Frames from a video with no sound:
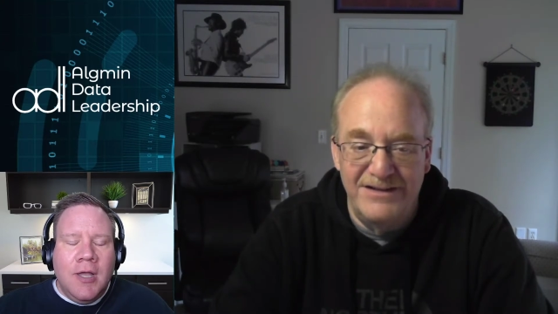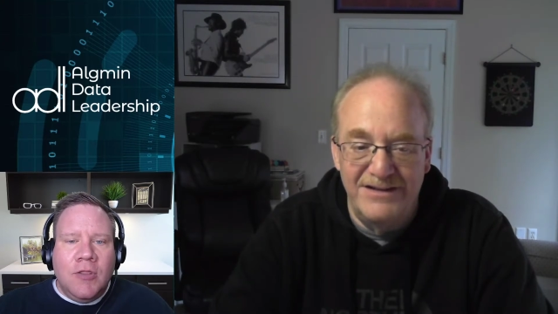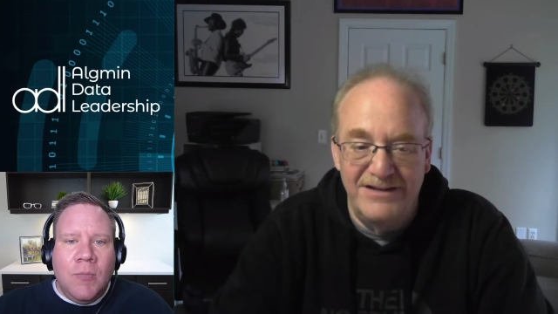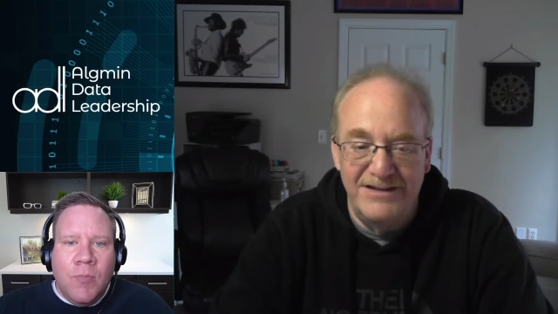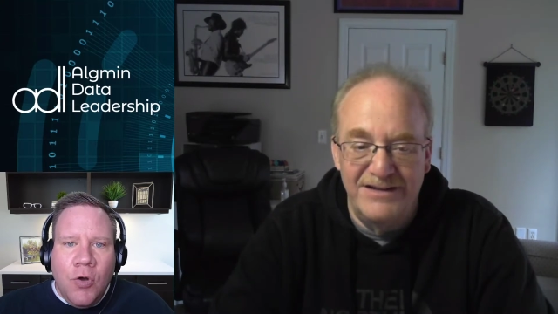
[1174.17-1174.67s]
Speaker 1: the
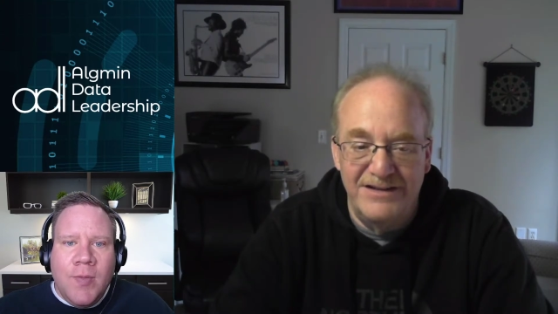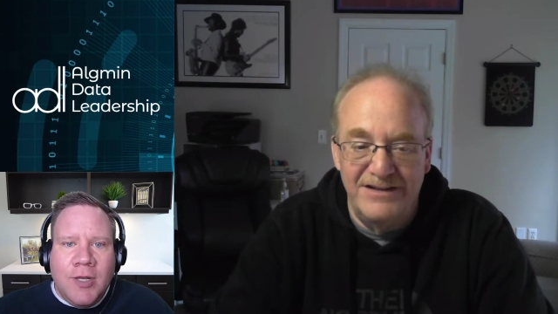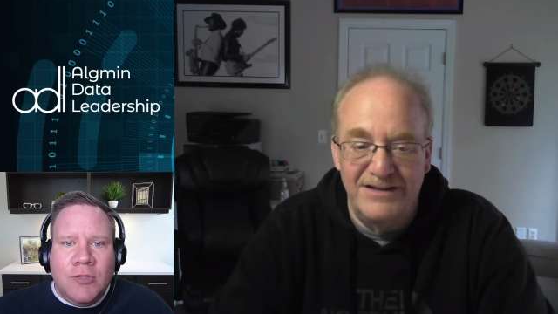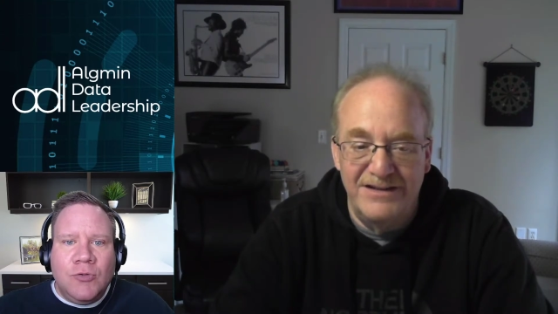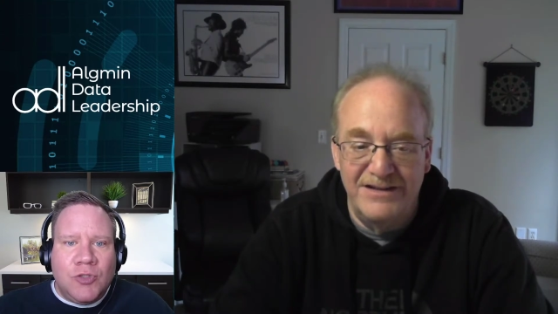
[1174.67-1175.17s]
moment
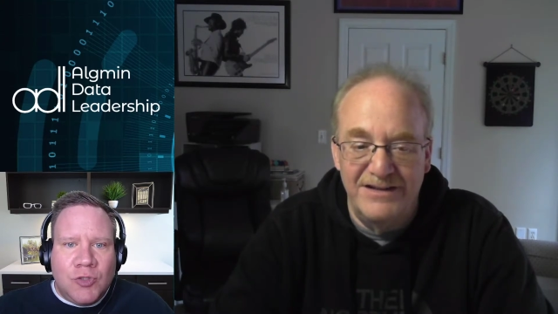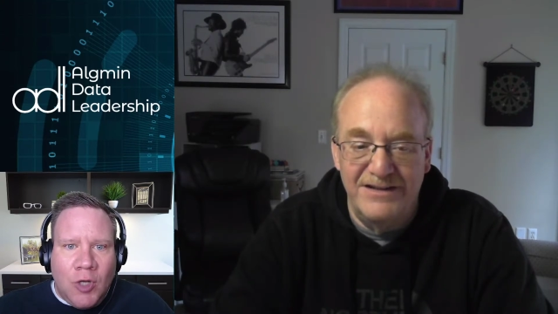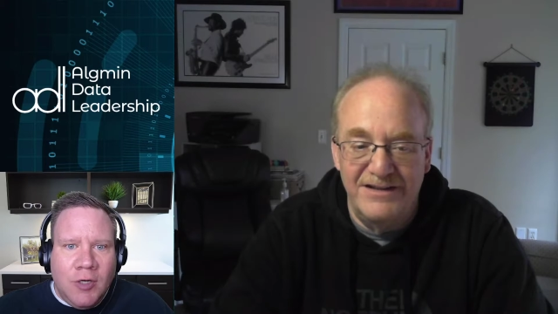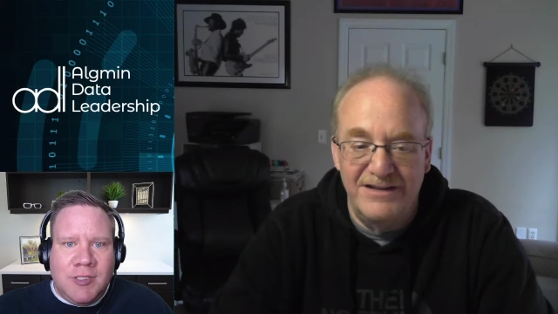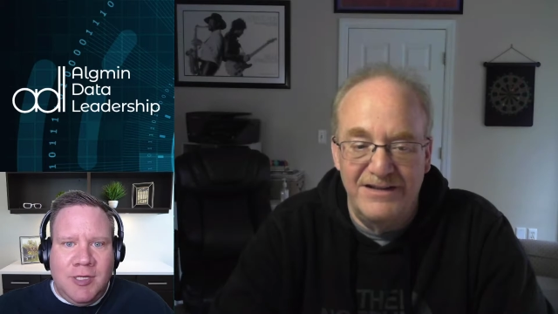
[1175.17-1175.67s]
you
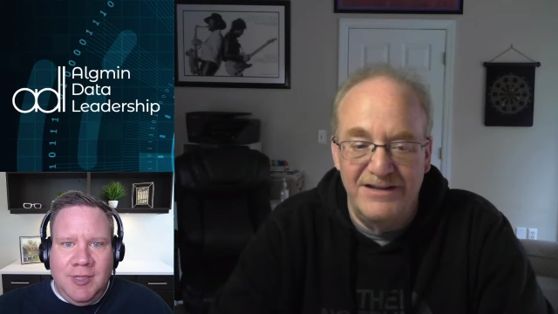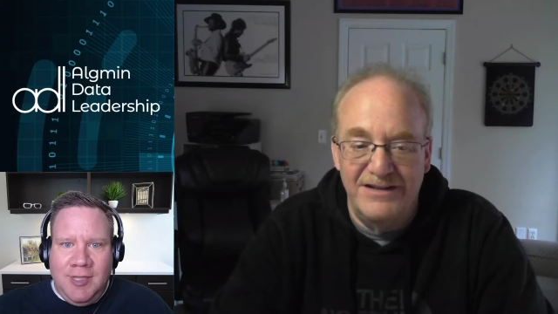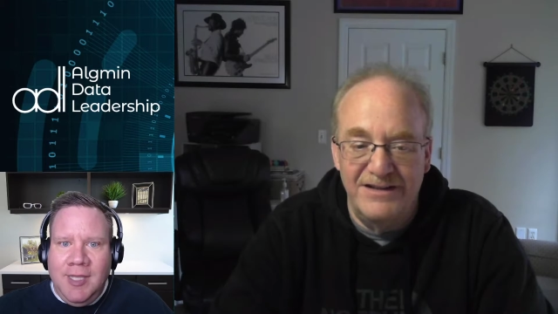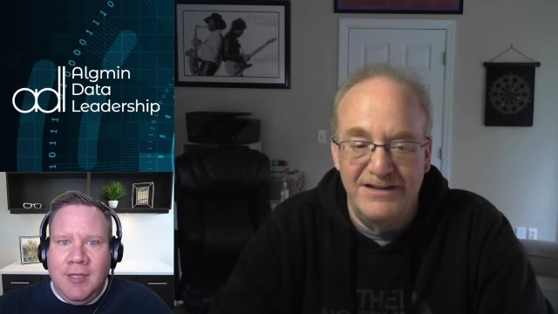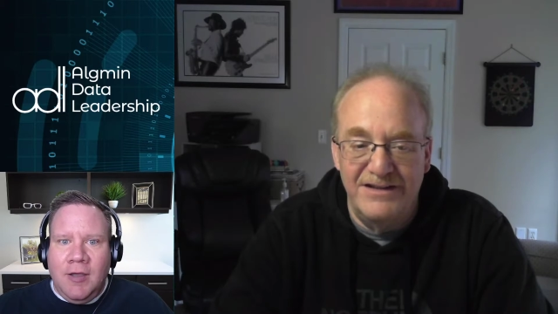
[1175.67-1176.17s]
start to
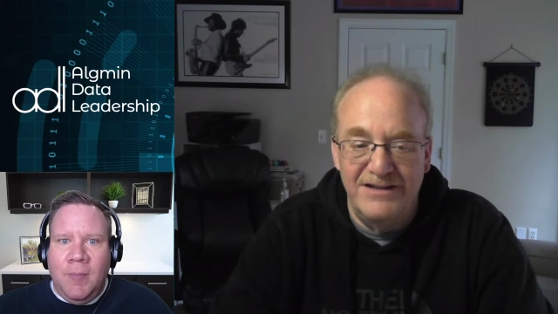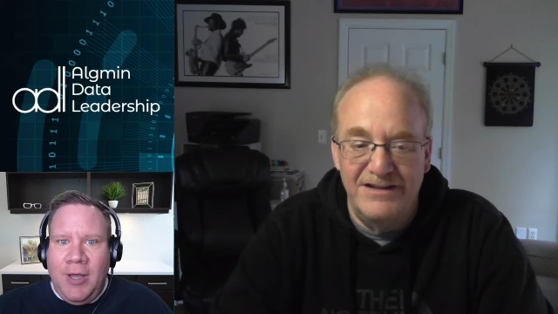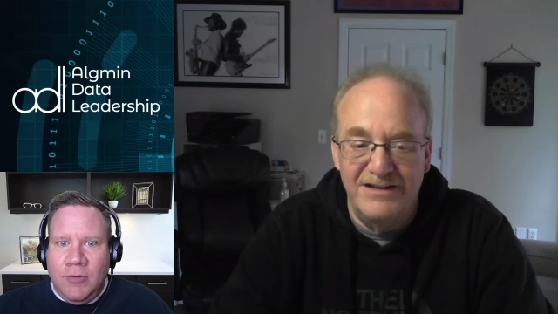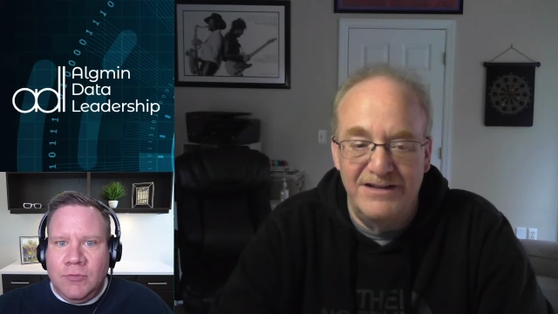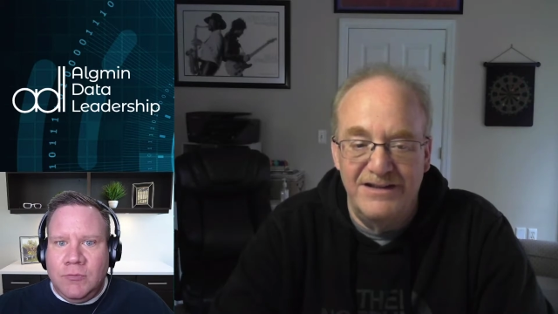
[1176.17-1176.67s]
think
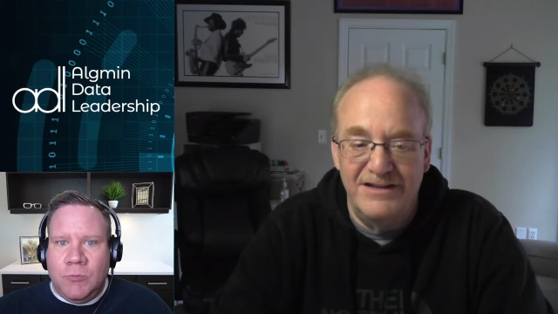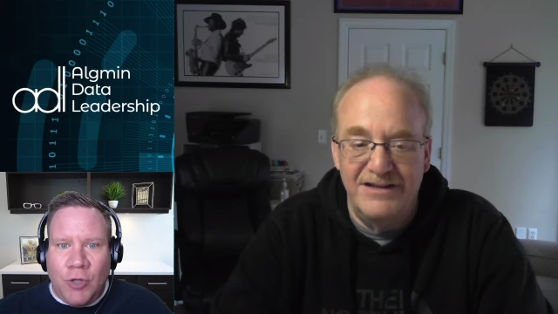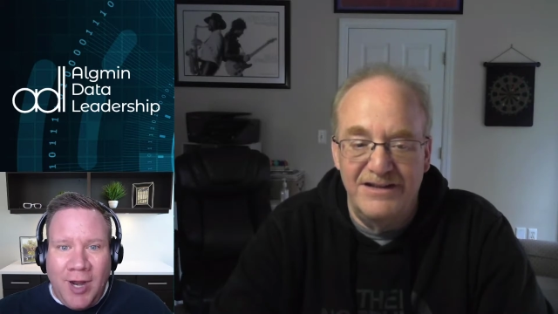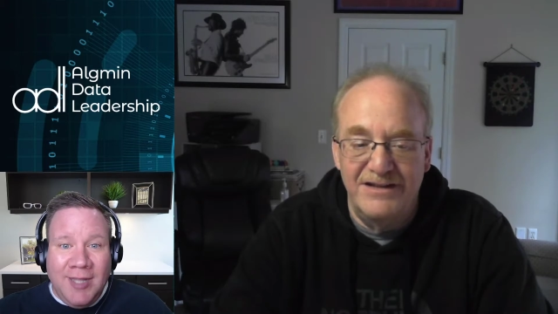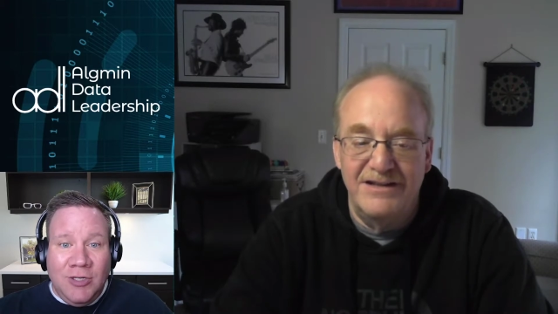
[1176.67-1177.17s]
about
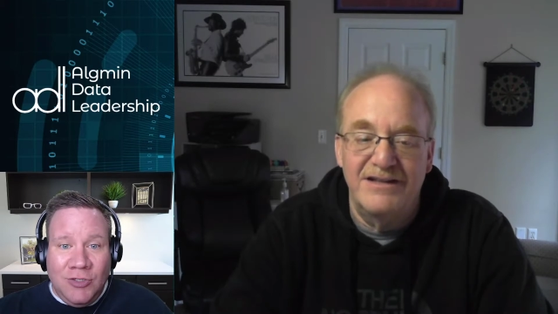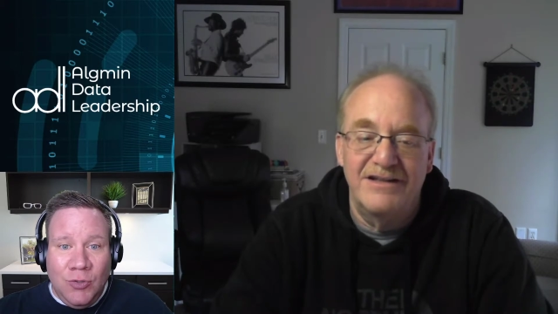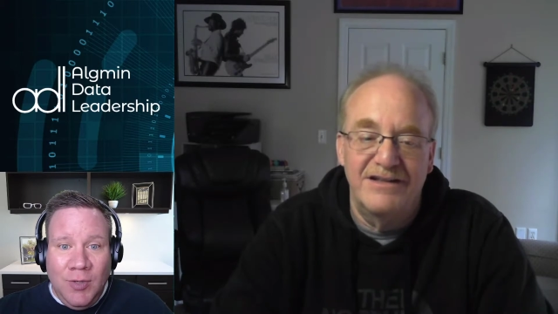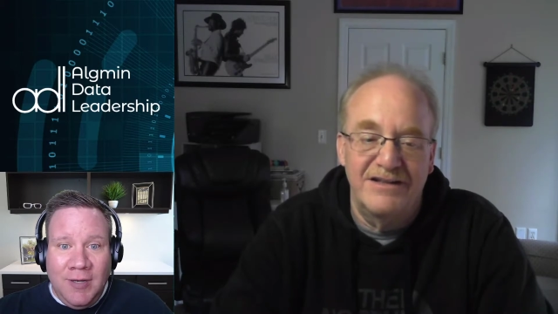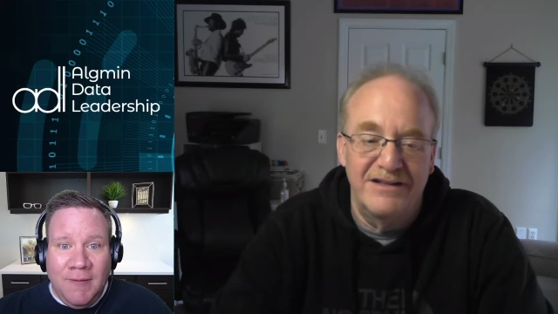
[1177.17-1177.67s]
trying to do
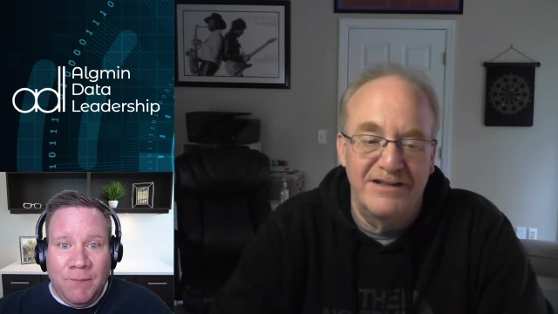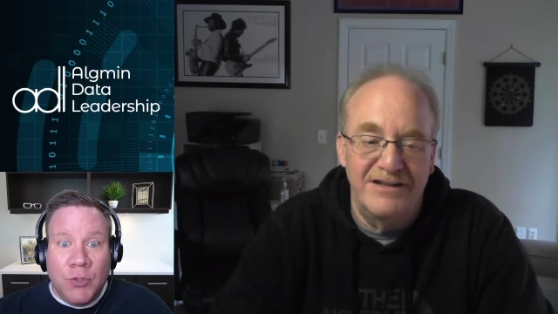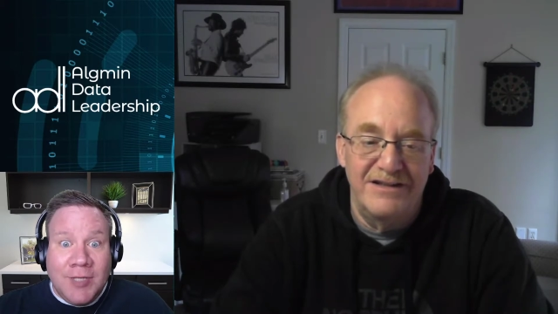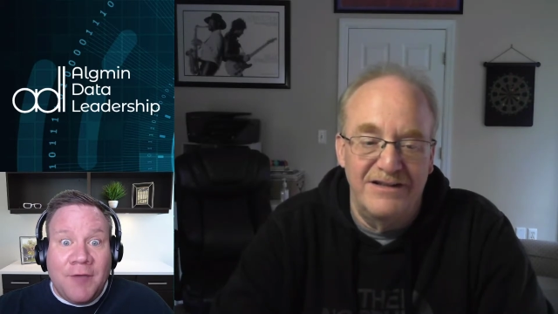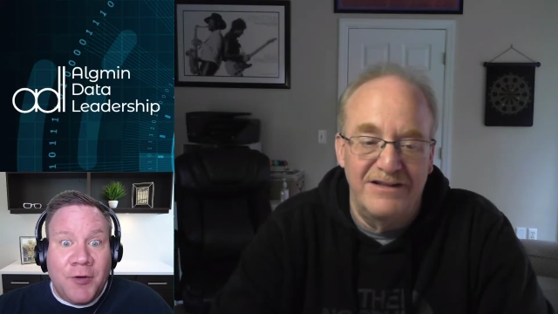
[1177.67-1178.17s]
it, you
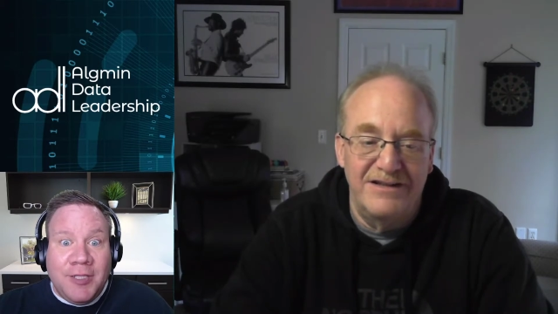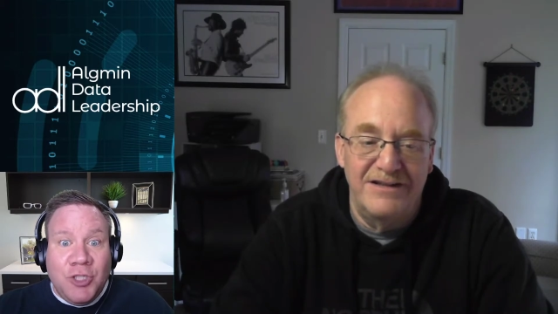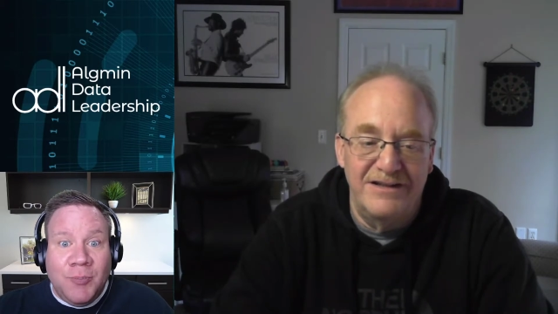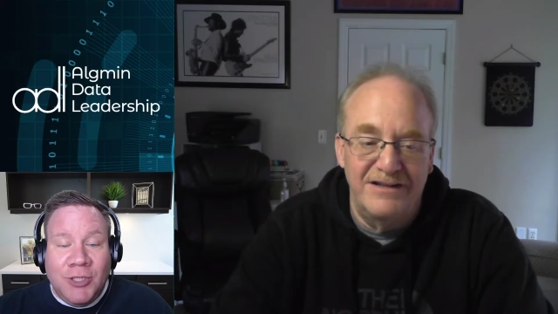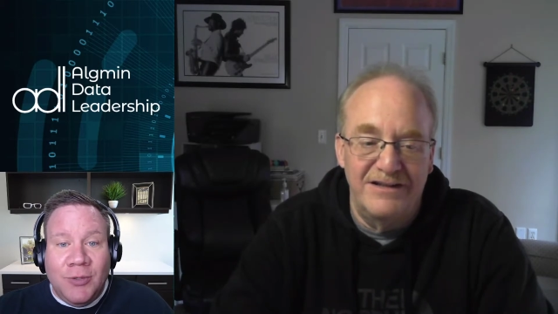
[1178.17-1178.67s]
definitely should
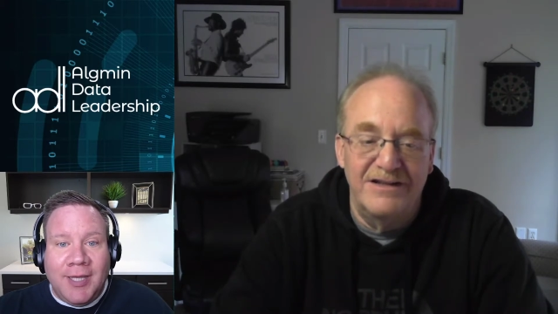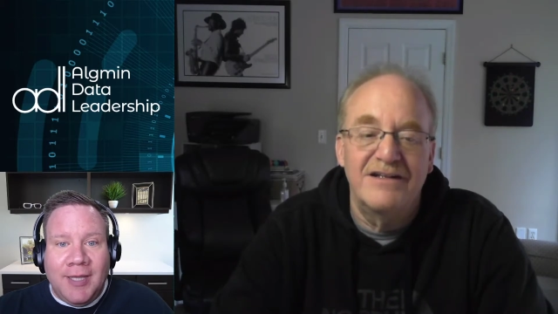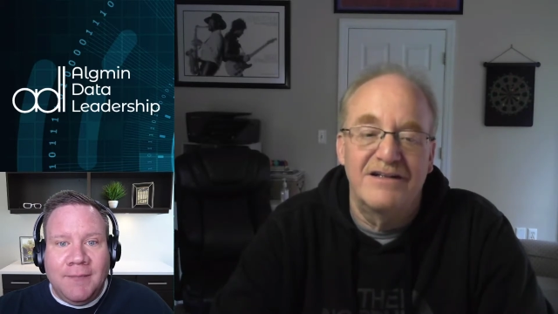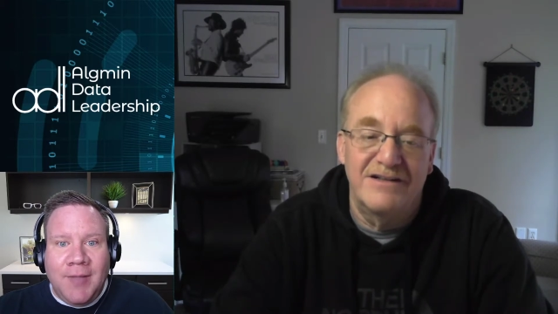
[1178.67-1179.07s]
be doing it.